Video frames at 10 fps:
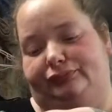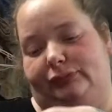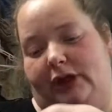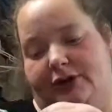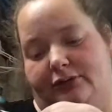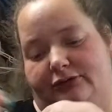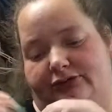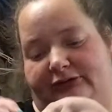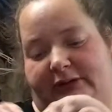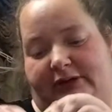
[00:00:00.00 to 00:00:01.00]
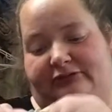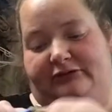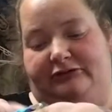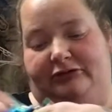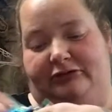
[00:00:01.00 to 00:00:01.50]
I noticed that as
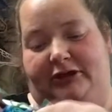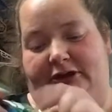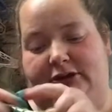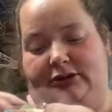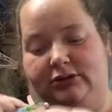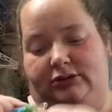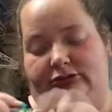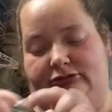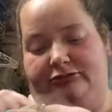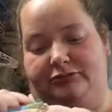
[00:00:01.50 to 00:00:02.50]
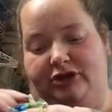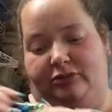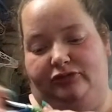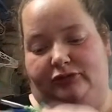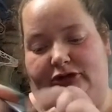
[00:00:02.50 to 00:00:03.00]
I sometimes
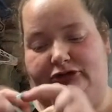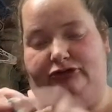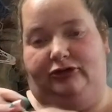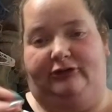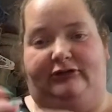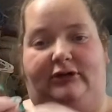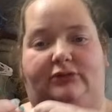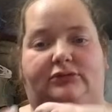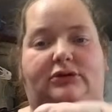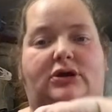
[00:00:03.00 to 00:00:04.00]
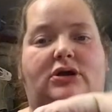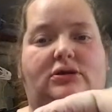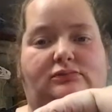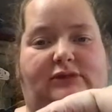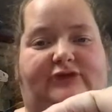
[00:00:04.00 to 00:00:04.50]
when I stress out,
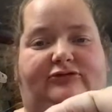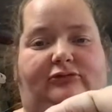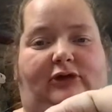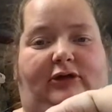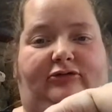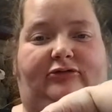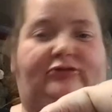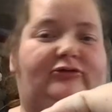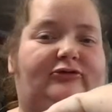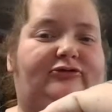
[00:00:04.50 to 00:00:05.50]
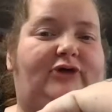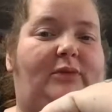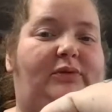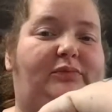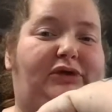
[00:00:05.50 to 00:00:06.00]
my psoriasis starts
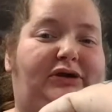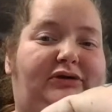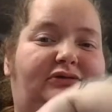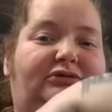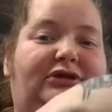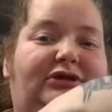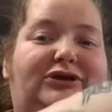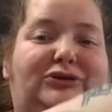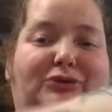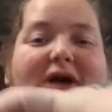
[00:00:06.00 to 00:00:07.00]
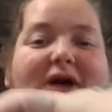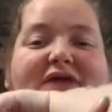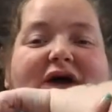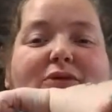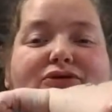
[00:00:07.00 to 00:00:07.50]
coming back. Like, you know how
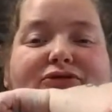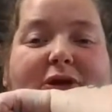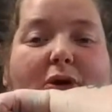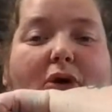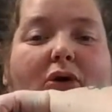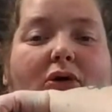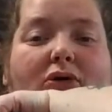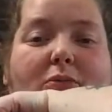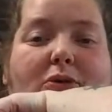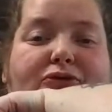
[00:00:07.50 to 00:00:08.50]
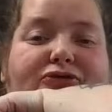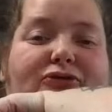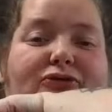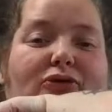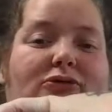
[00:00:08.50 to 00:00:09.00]
that was like almost
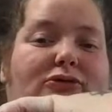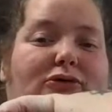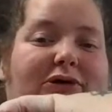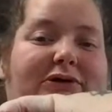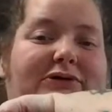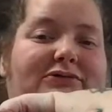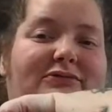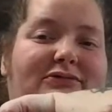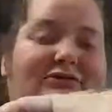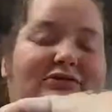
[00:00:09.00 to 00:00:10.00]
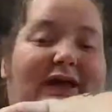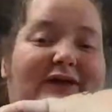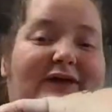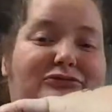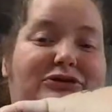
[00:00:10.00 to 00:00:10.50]
all gone
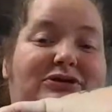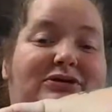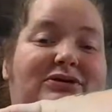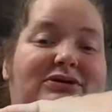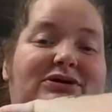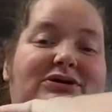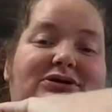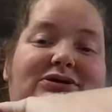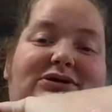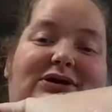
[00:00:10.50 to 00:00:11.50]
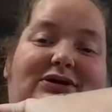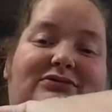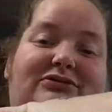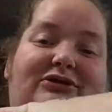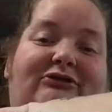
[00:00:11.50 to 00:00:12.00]
last week? Yeah,
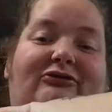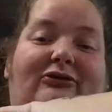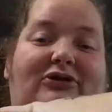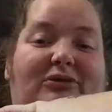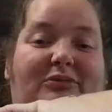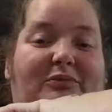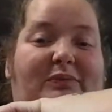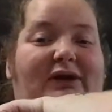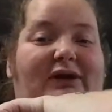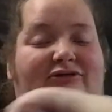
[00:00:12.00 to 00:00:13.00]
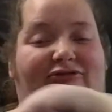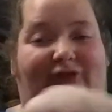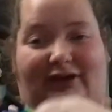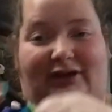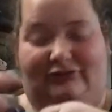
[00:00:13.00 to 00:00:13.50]
it's all coming back because I had a